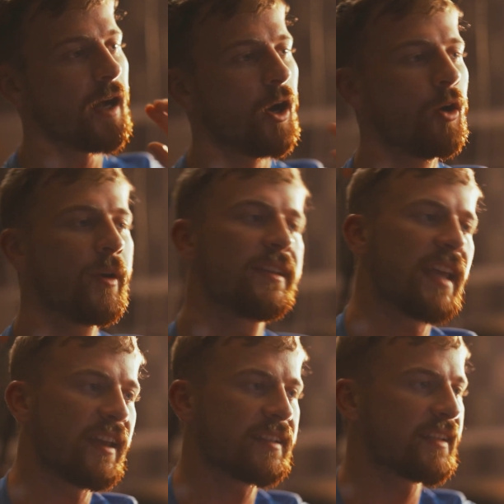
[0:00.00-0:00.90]
always
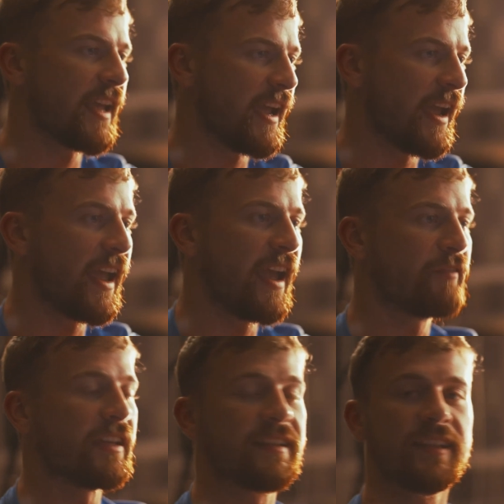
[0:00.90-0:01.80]
has to ha
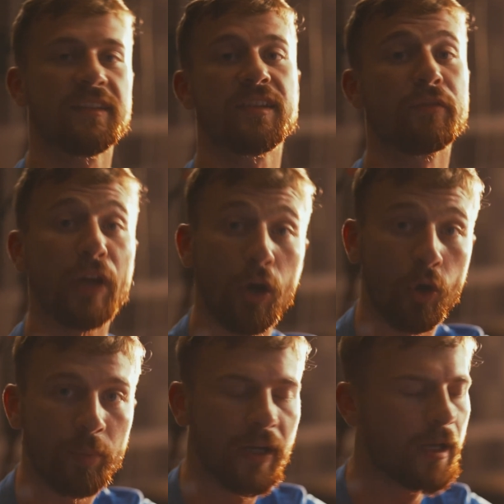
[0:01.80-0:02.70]
have a sense of hope,